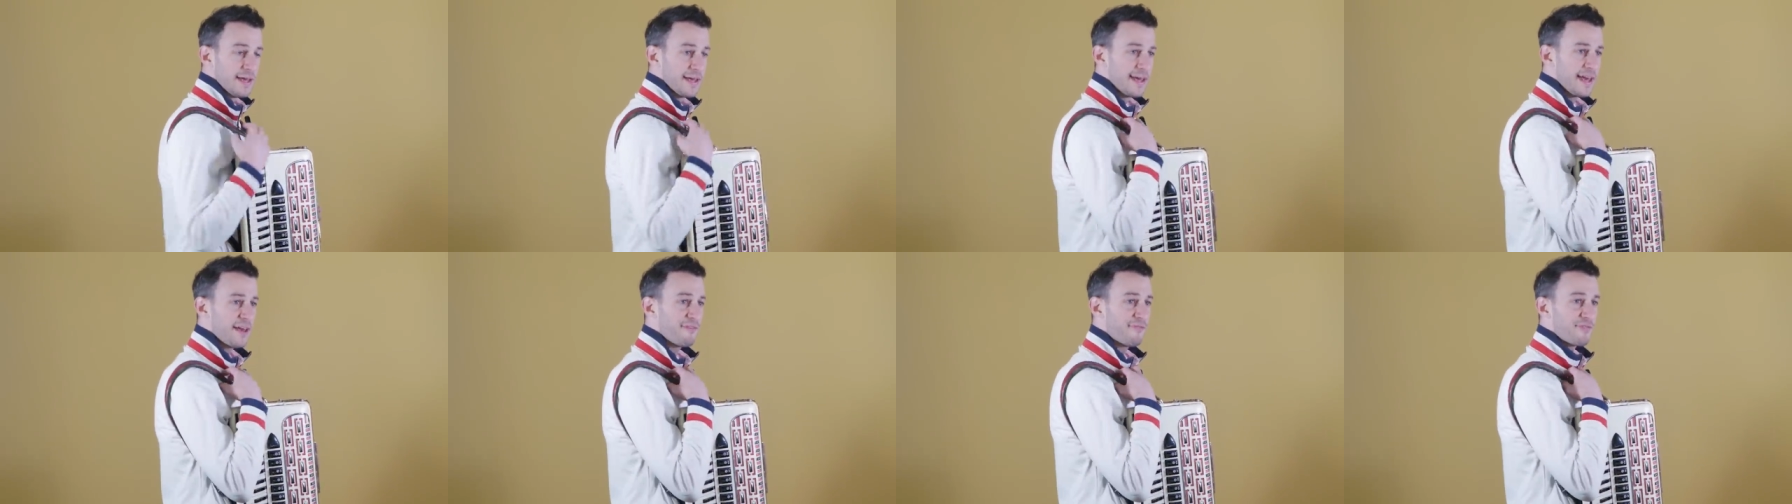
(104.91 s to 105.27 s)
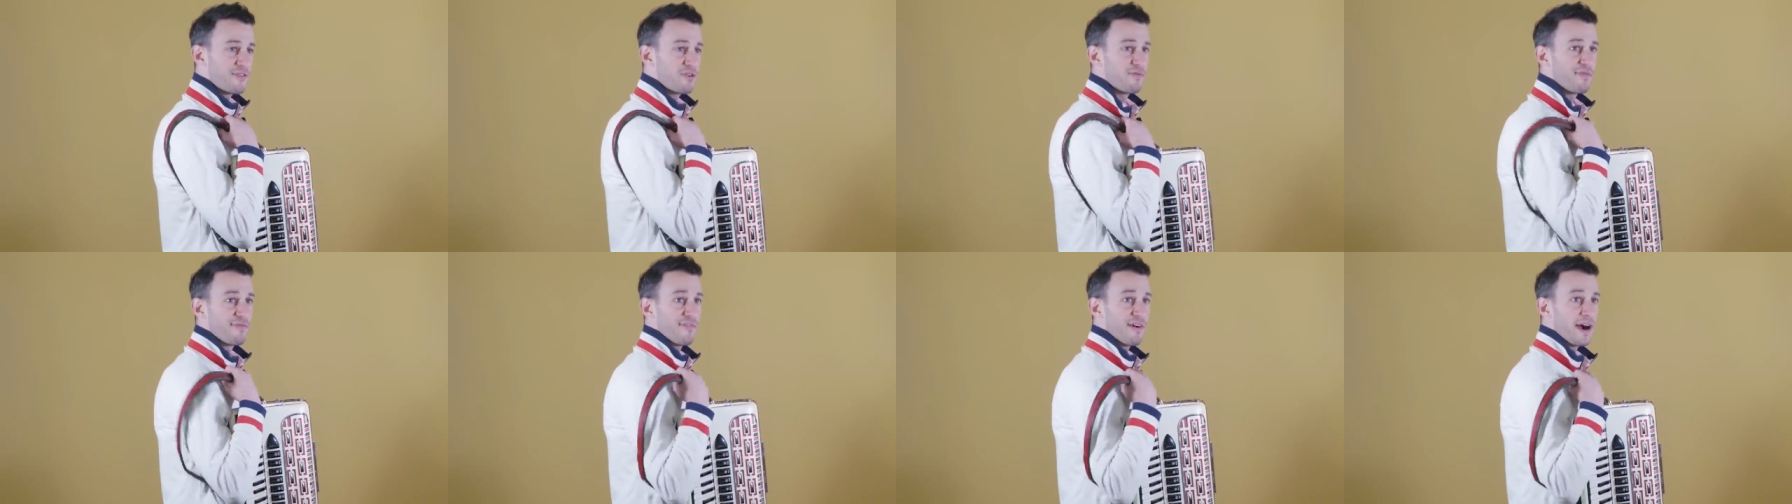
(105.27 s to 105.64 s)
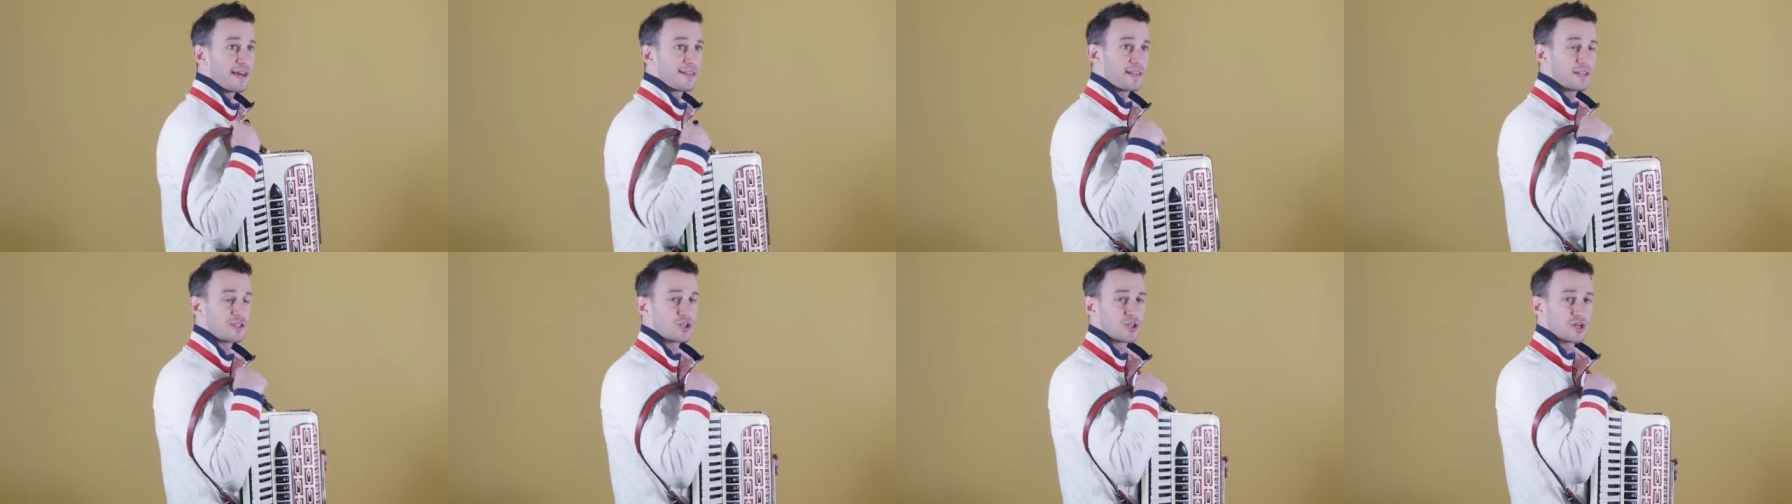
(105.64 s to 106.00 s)
If you
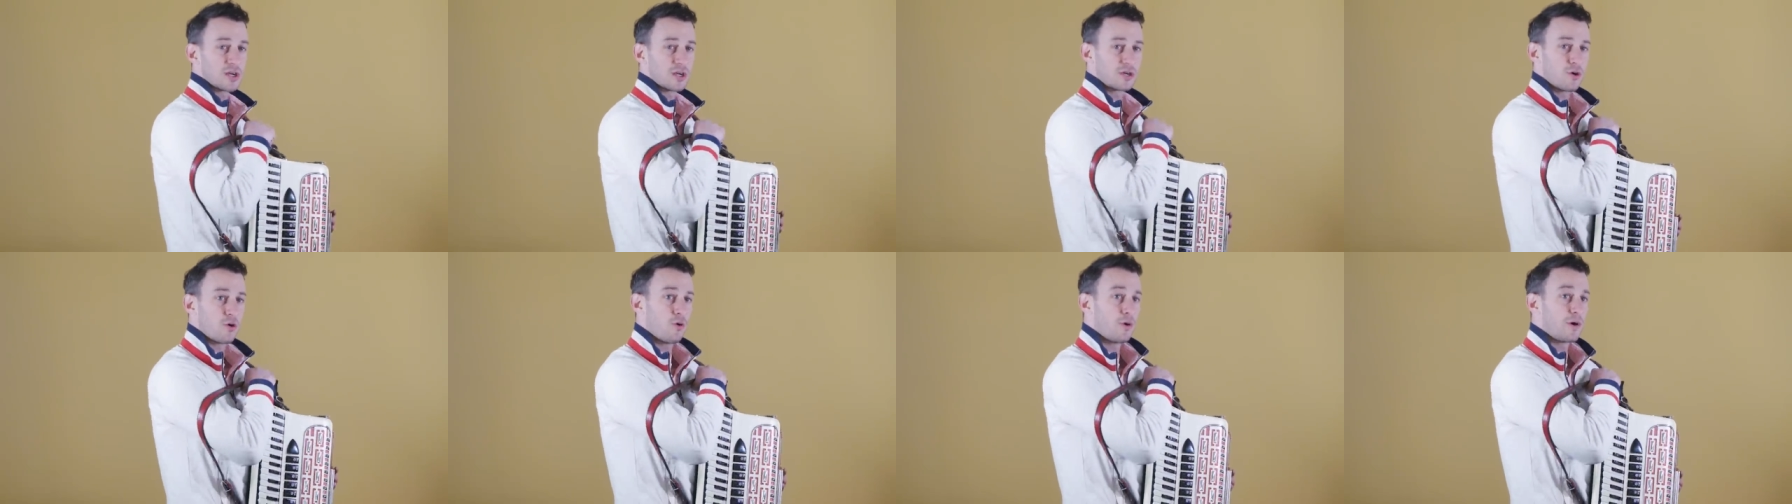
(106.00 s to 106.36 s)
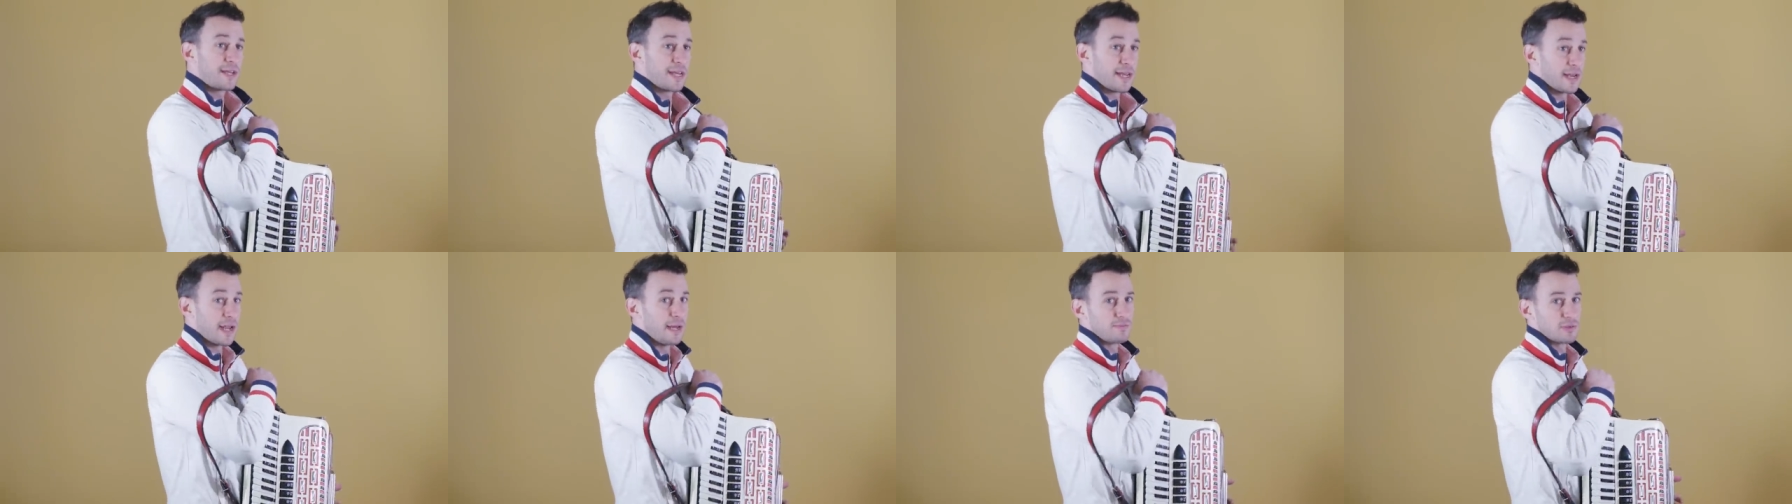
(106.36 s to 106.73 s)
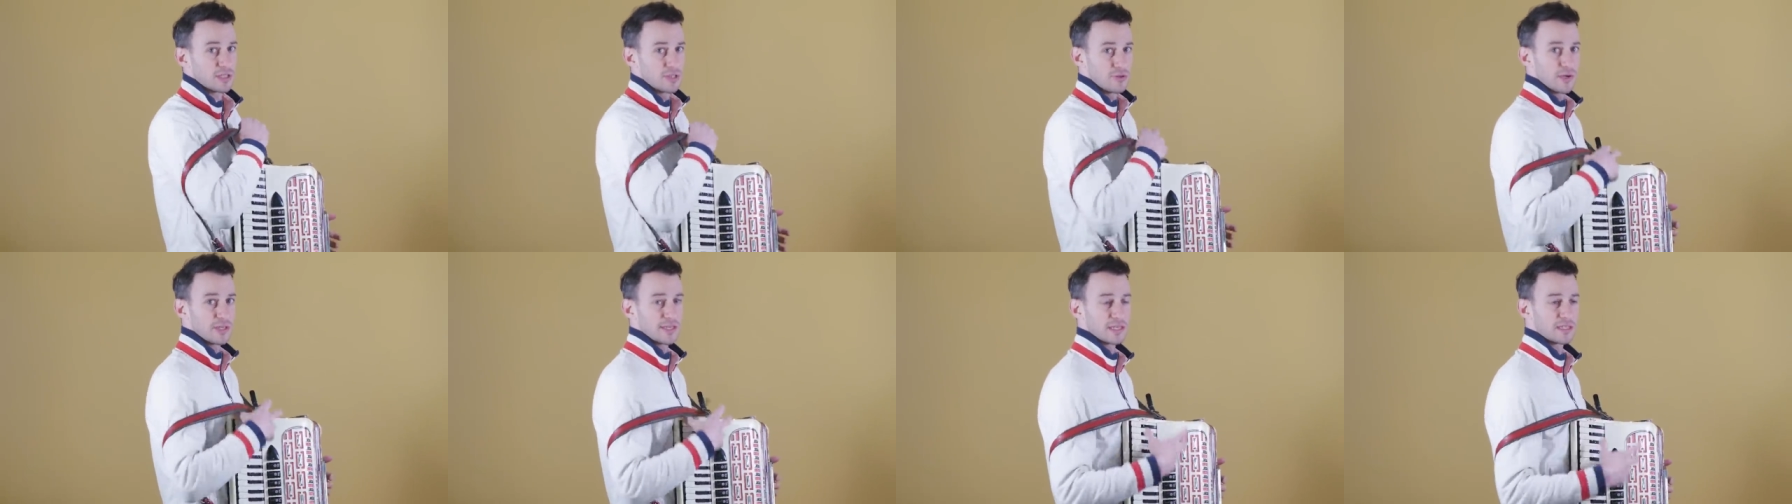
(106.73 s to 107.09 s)
find that your accordion, I'm
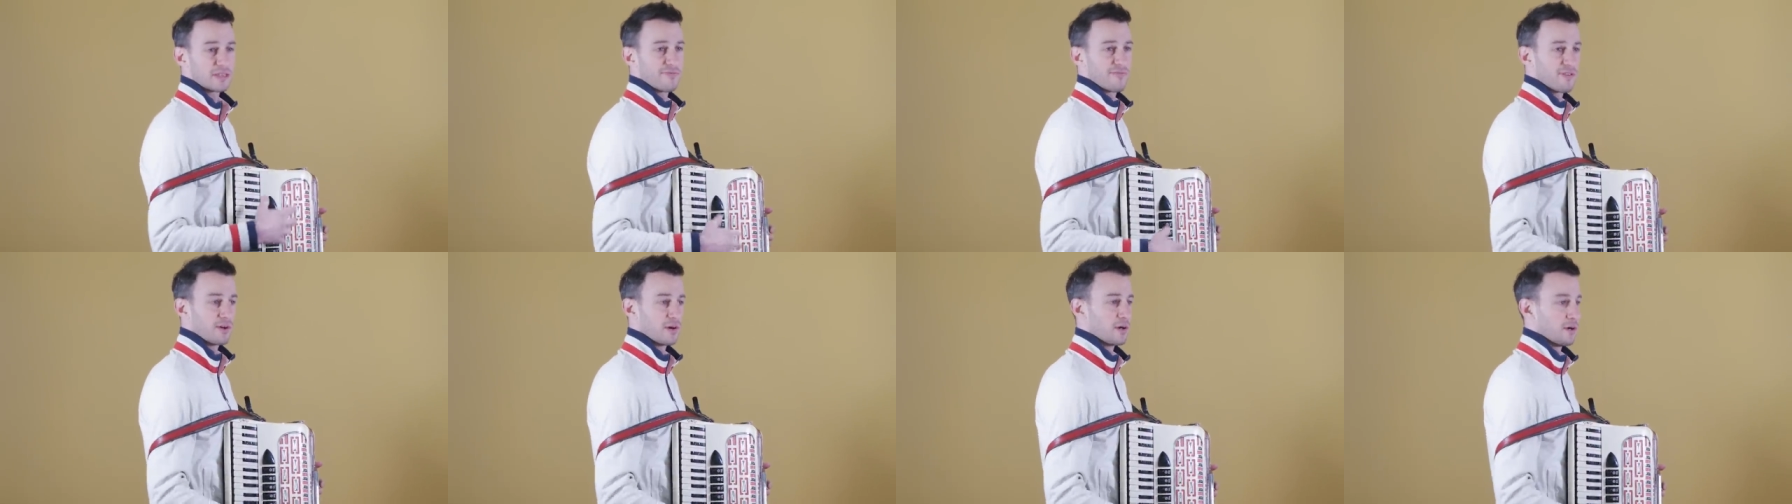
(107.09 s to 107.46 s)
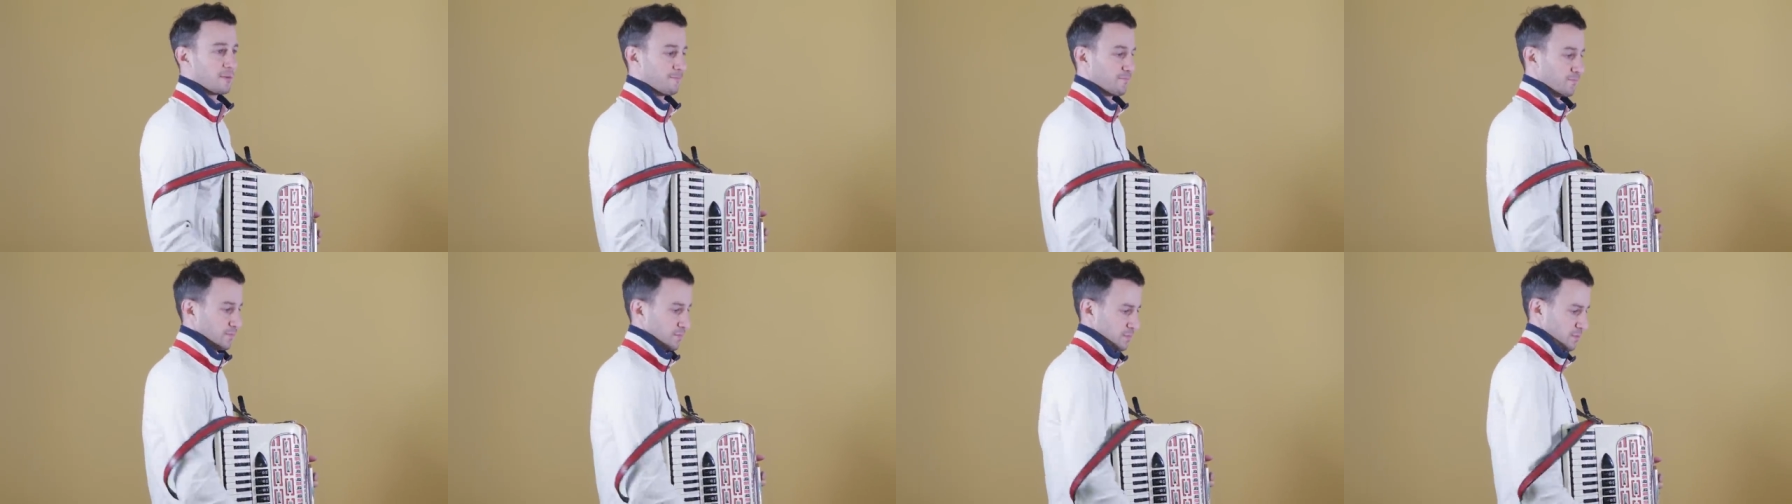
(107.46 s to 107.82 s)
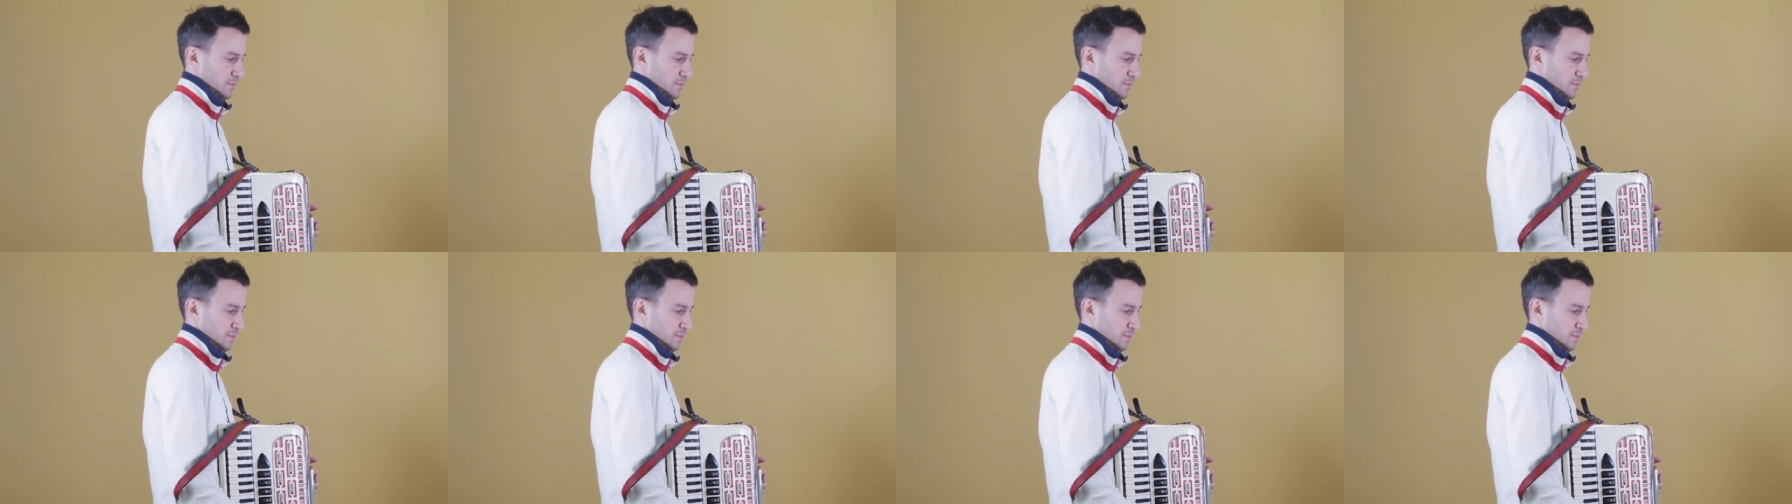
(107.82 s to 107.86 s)
just doing this for